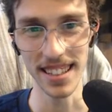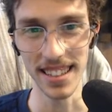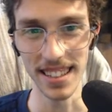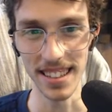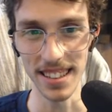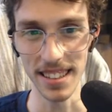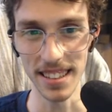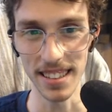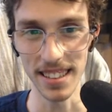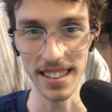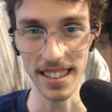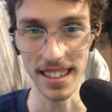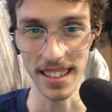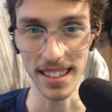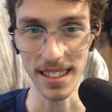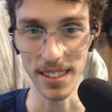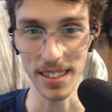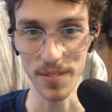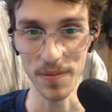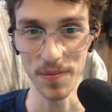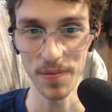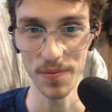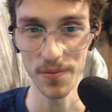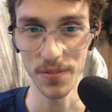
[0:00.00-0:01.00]

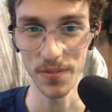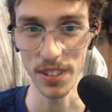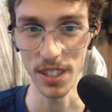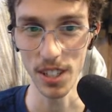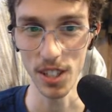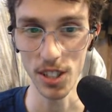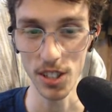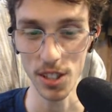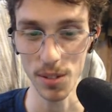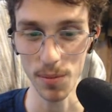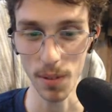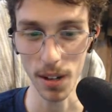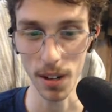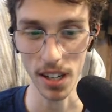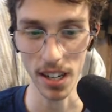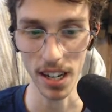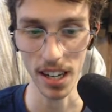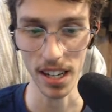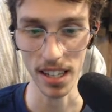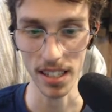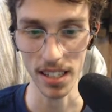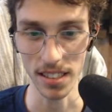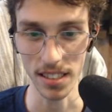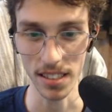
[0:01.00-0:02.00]
Damn, you're a smart
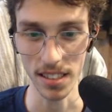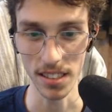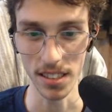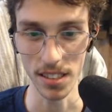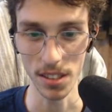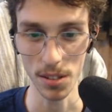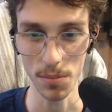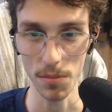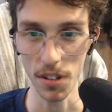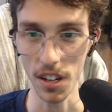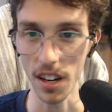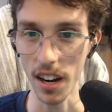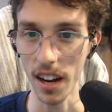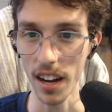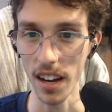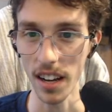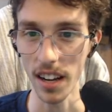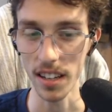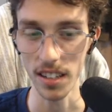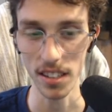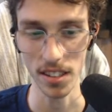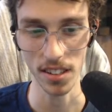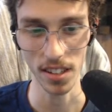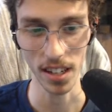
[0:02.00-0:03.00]
guy. You're a smart
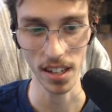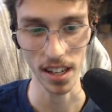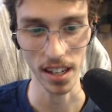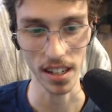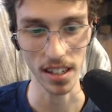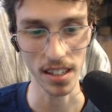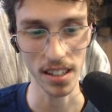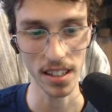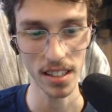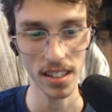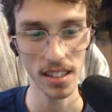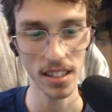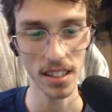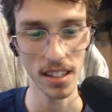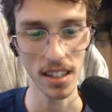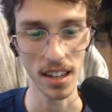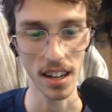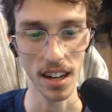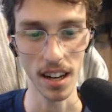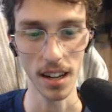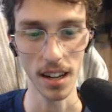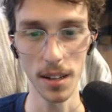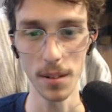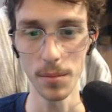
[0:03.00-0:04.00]
guy. Okay.
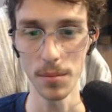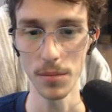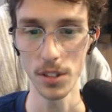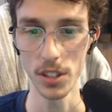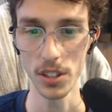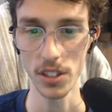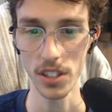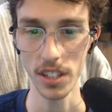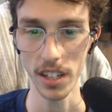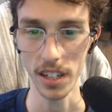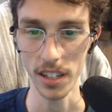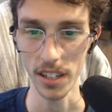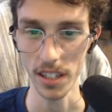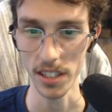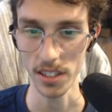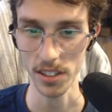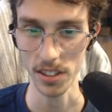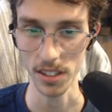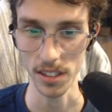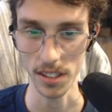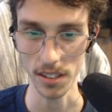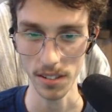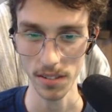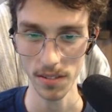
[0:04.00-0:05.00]
I just curious
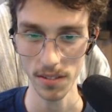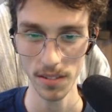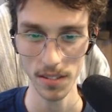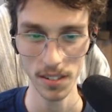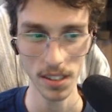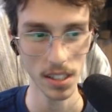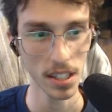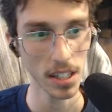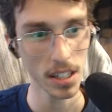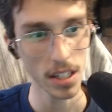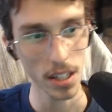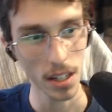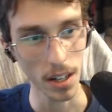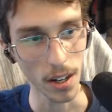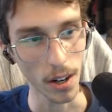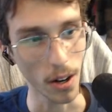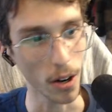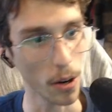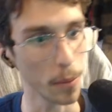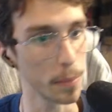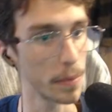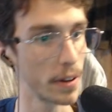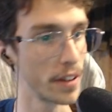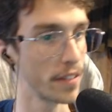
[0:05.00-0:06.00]
though.
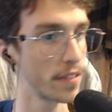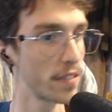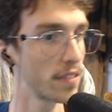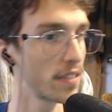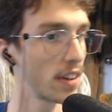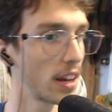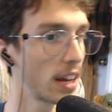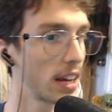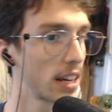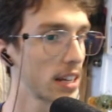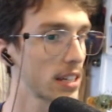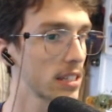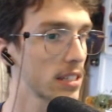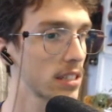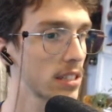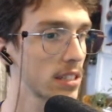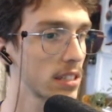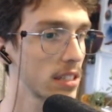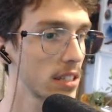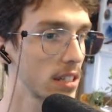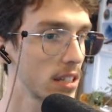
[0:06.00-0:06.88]
OpenFX.